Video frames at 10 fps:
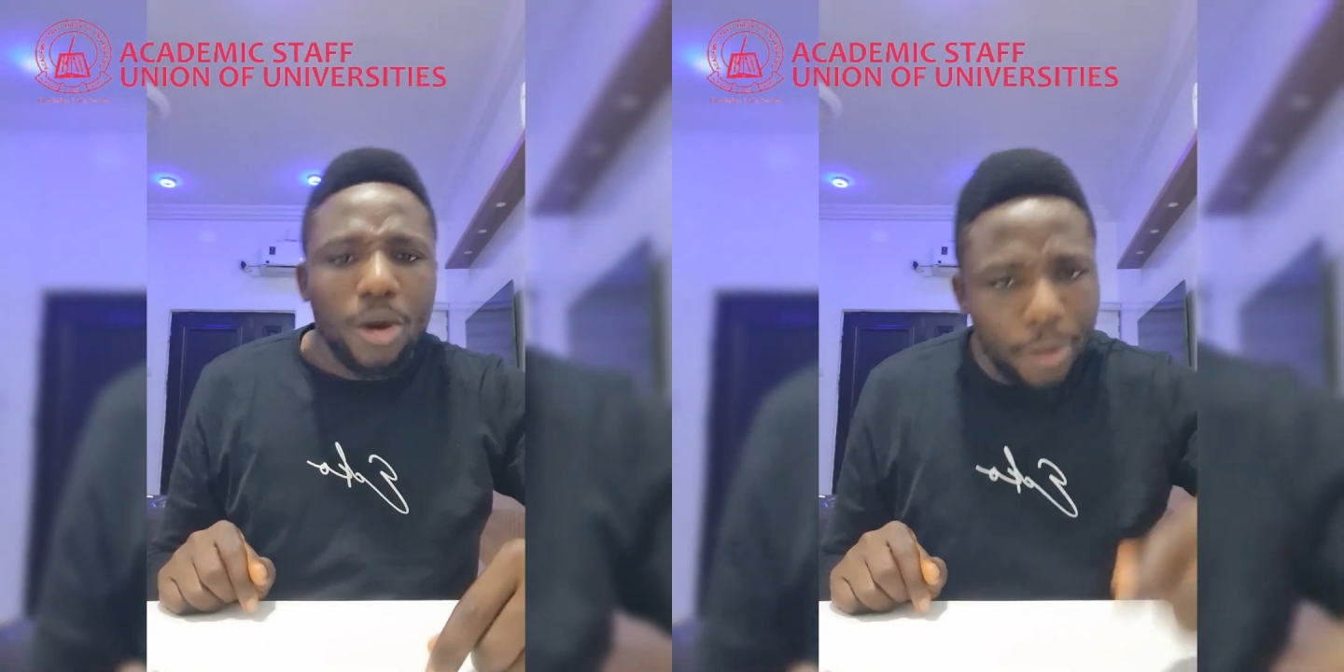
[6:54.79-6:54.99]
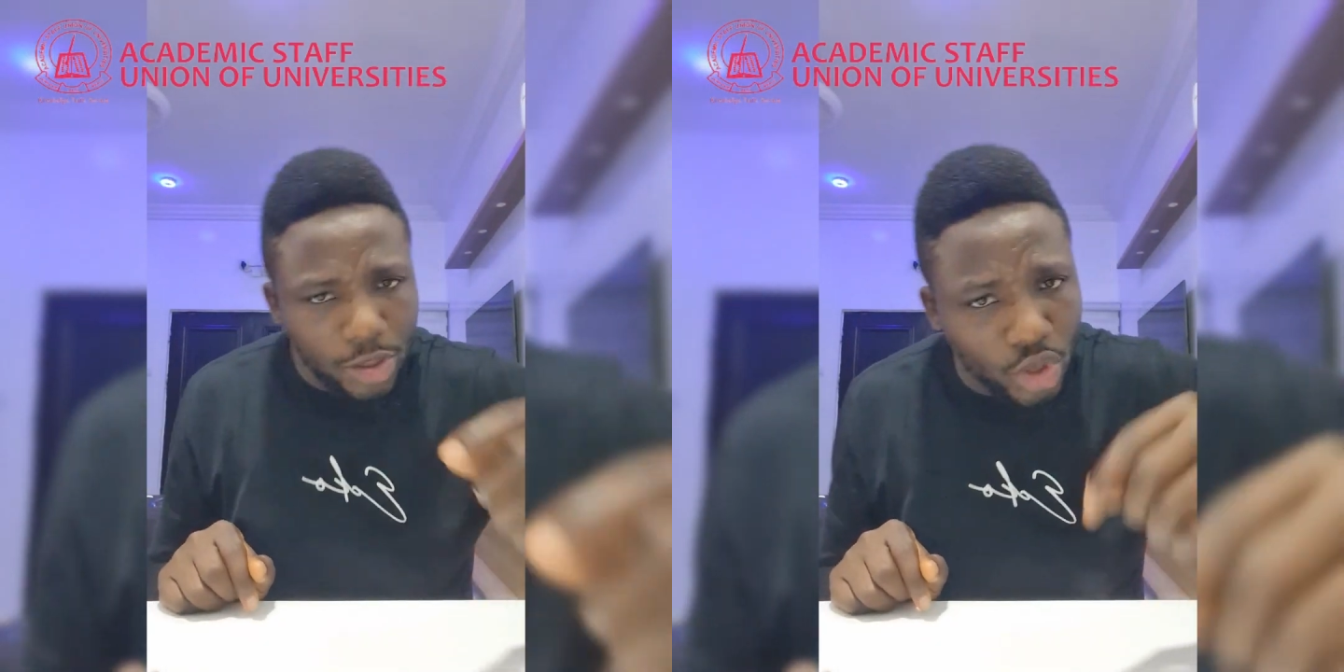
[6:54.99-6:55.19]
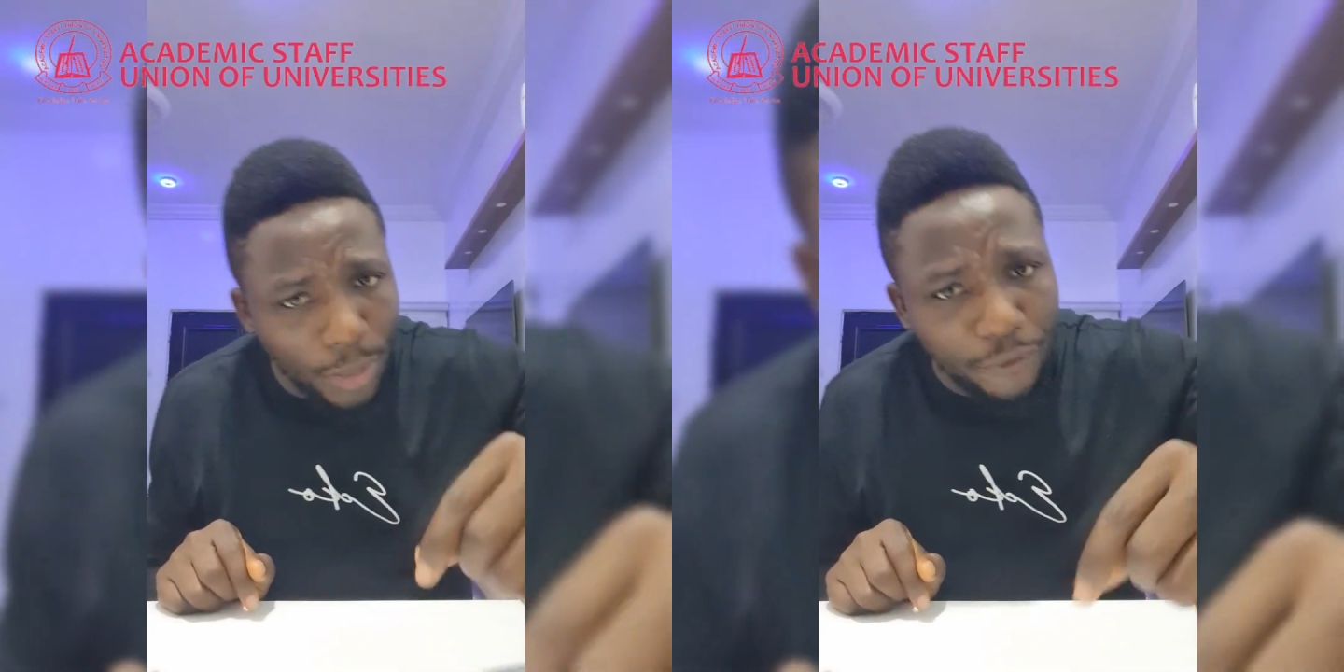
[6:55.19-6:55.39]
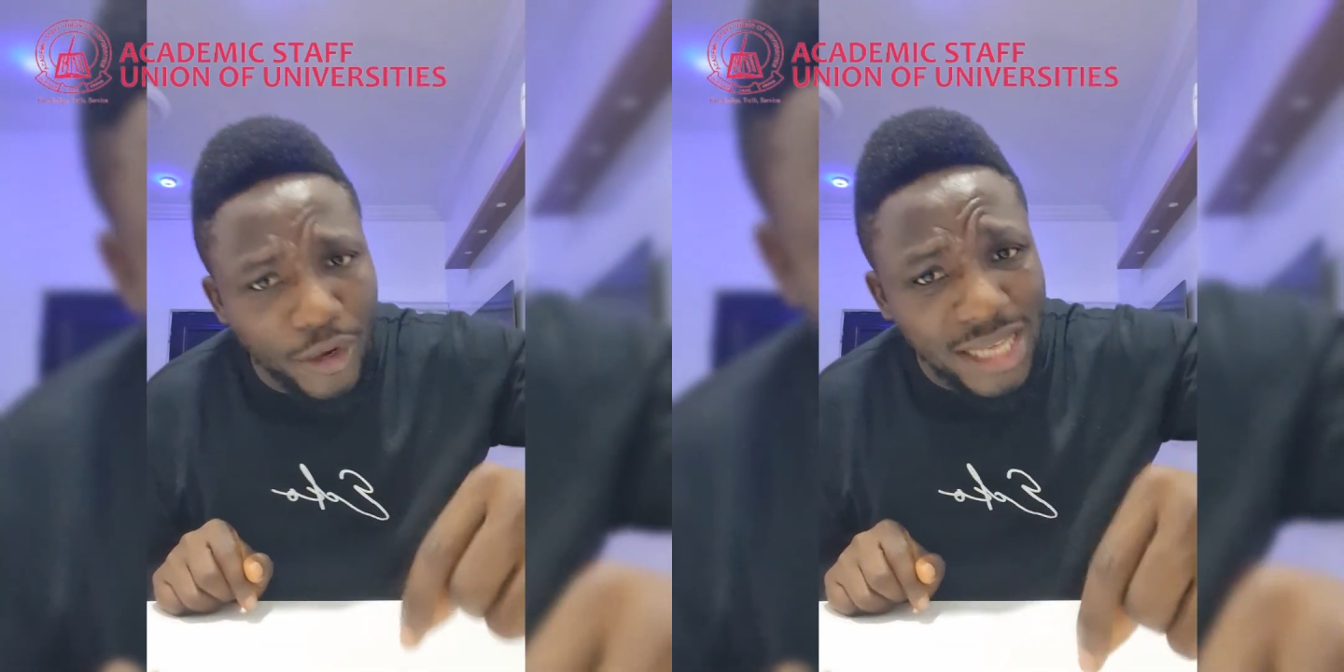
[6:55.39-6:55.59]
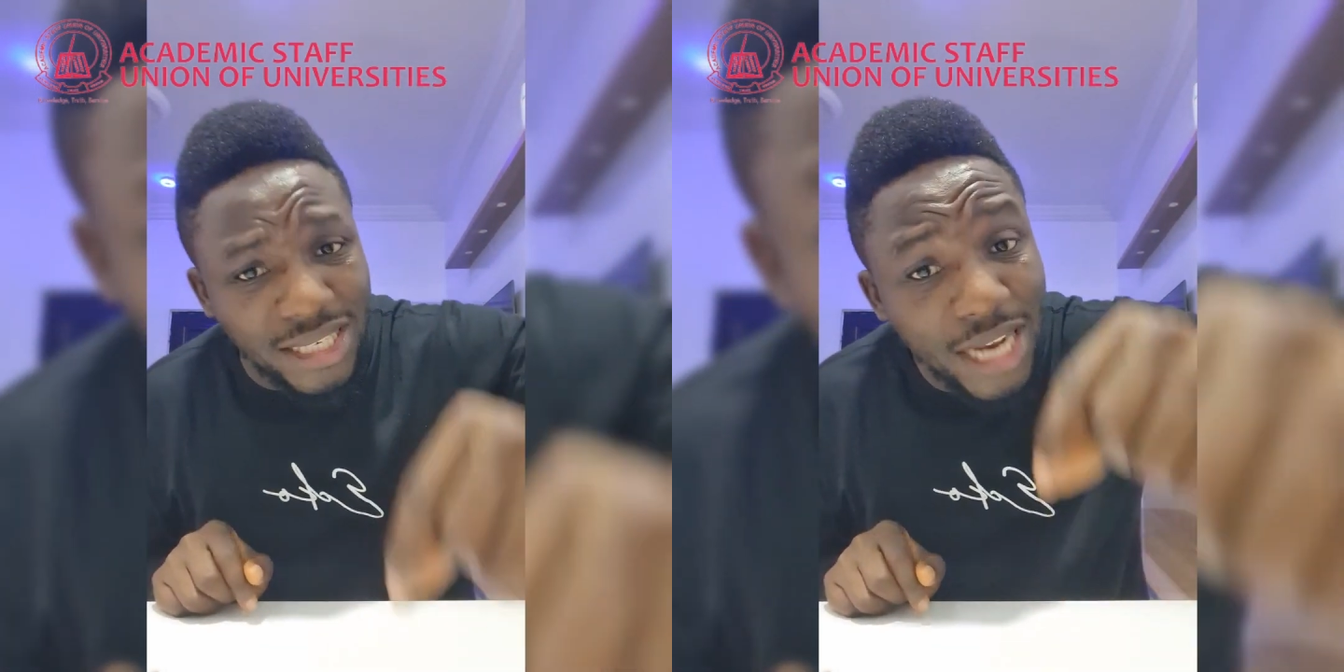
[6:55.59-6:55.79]
But some of
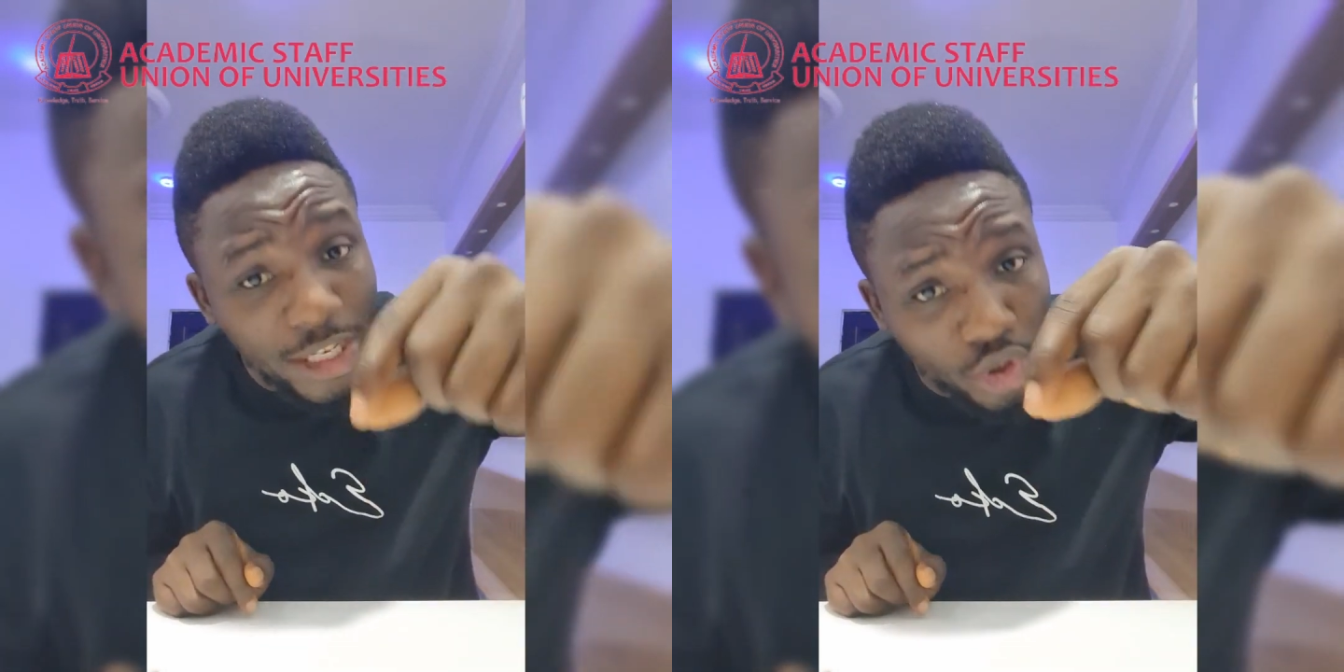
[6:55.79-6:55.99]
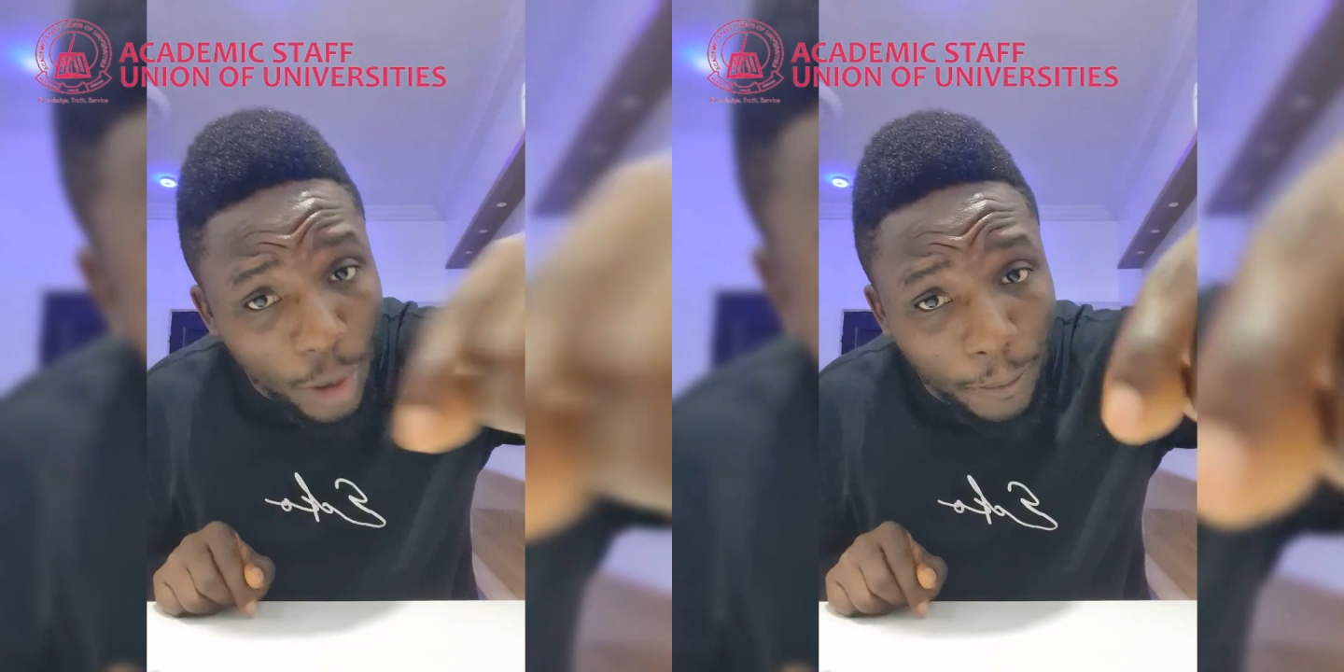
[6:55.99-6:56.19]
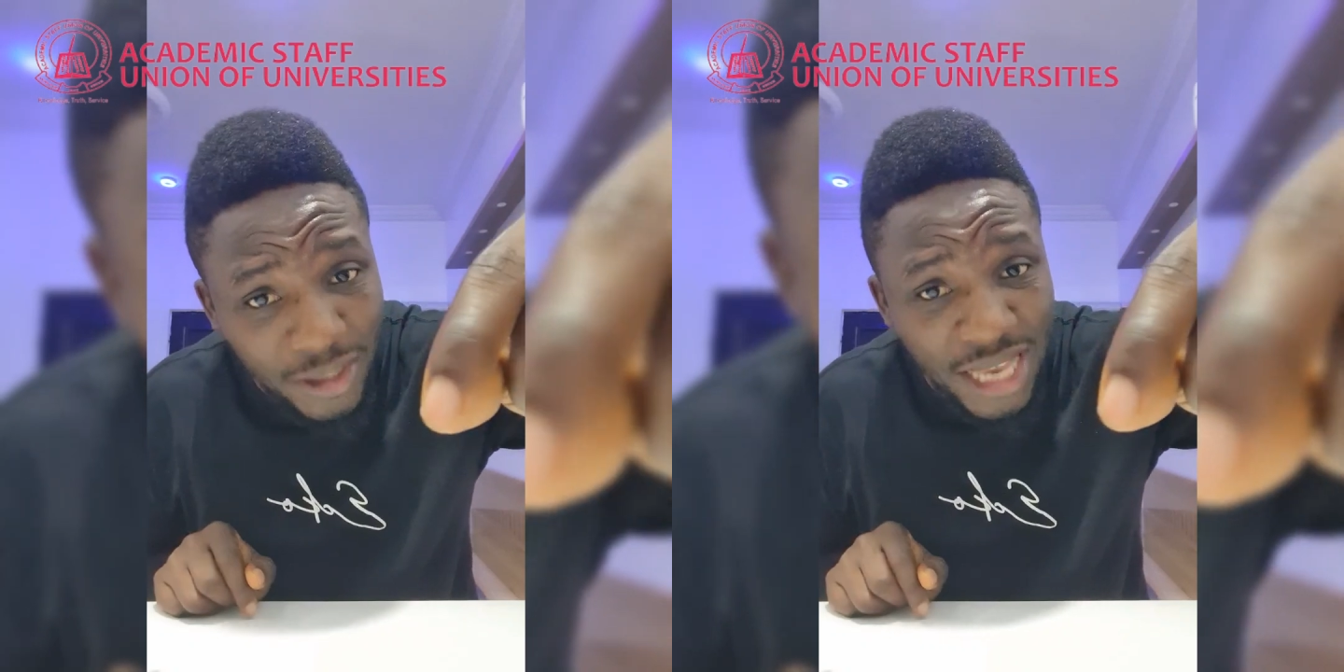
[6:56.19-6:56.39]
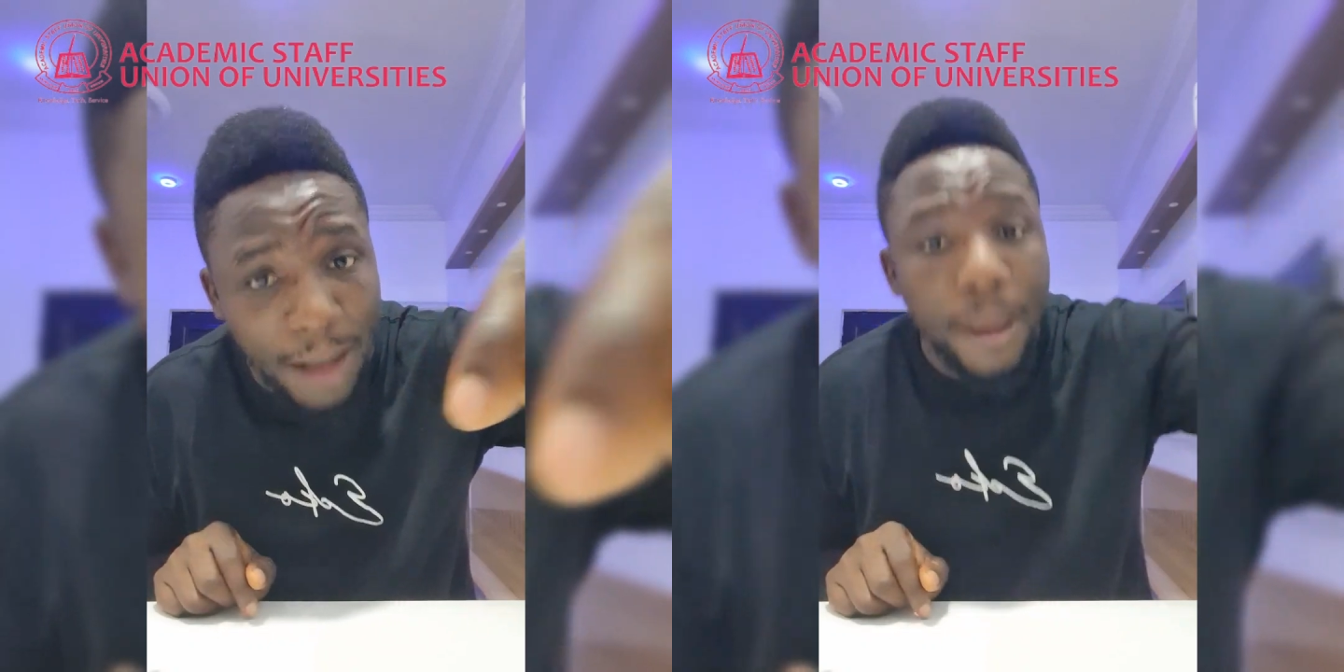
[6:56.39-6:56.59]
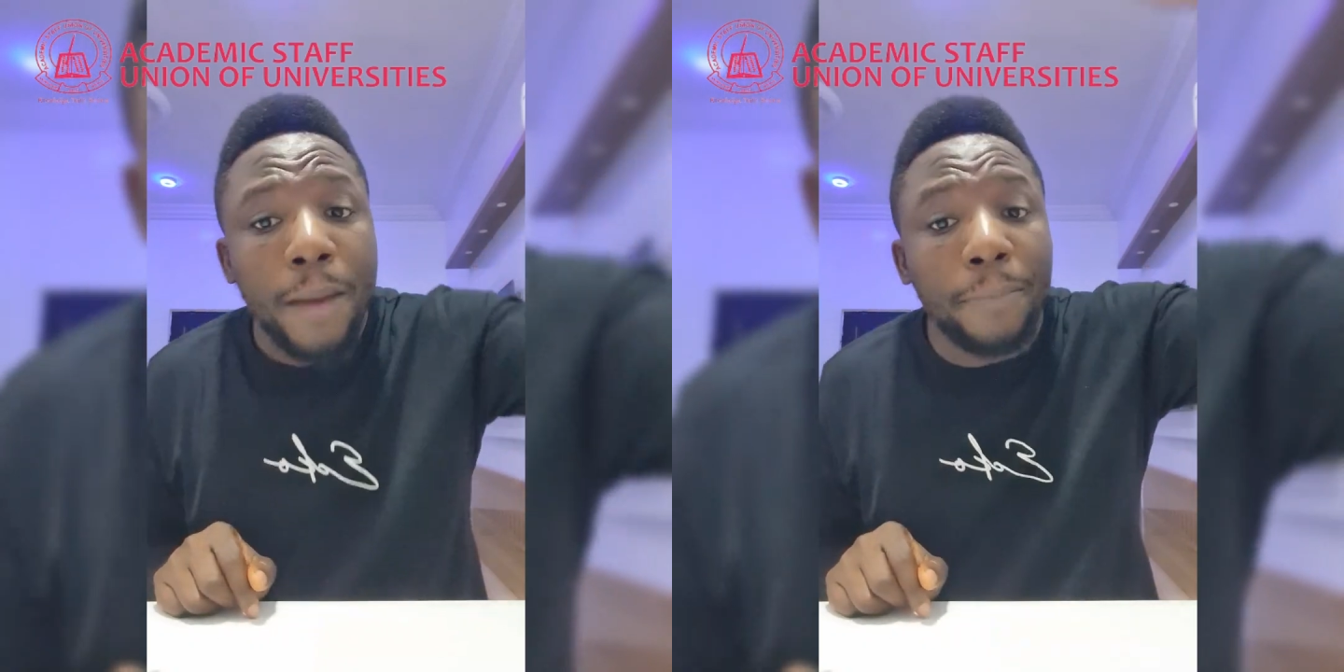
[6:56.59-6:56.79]
them still they support him